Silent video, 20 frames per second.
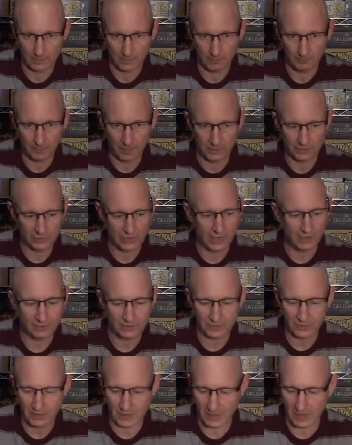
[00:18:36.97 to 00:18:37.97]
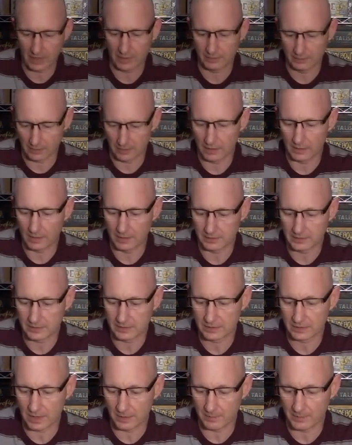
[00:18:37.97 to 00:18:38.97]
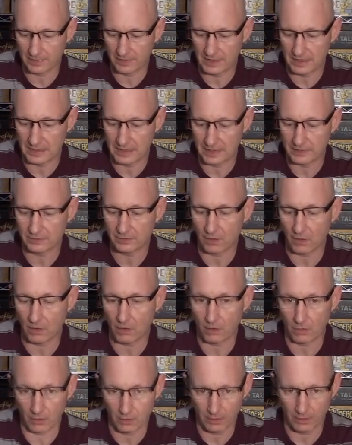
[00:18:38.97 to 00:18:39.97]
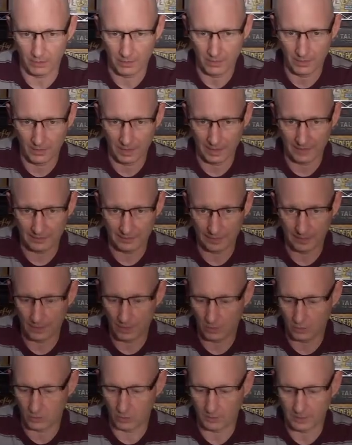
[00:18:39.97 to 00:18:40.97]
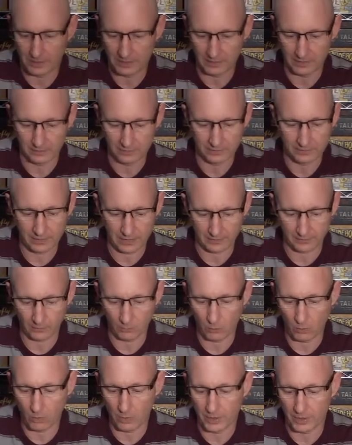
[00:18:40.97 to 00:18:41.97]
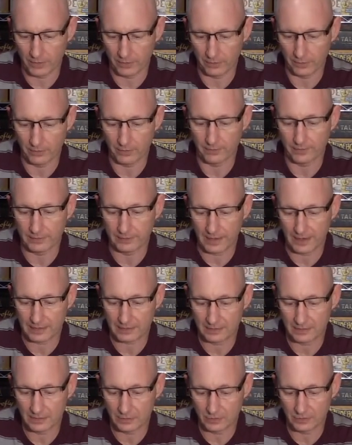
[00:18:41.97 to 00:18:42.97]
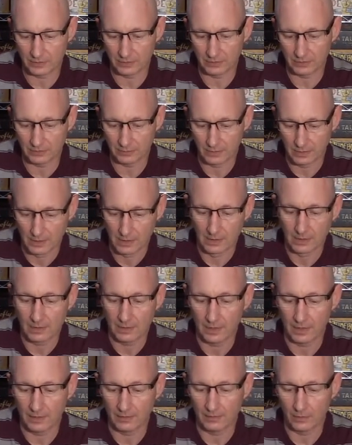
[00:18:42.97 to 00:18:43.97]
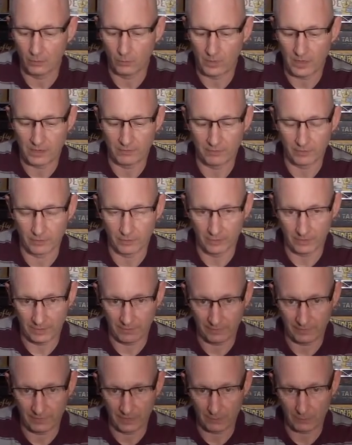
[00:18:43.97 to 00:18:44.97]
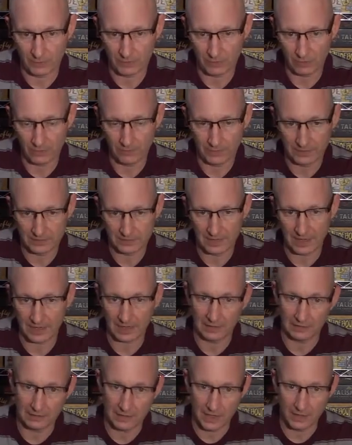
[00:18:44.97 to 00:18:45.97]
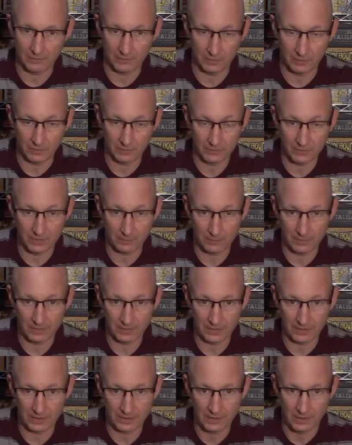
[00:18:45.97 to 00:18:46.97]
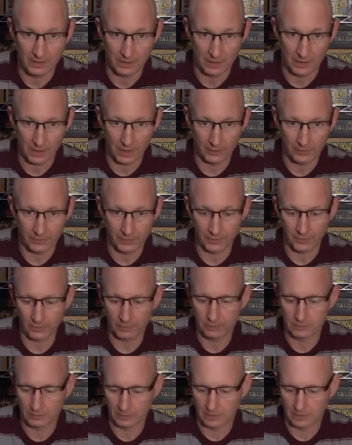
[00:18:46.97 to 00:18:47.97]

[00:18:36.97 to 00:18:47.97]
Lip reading: punch outs, and some of these are identical because it's got the warrior and the tactician and the weaver and everything, which are the second level of some of the other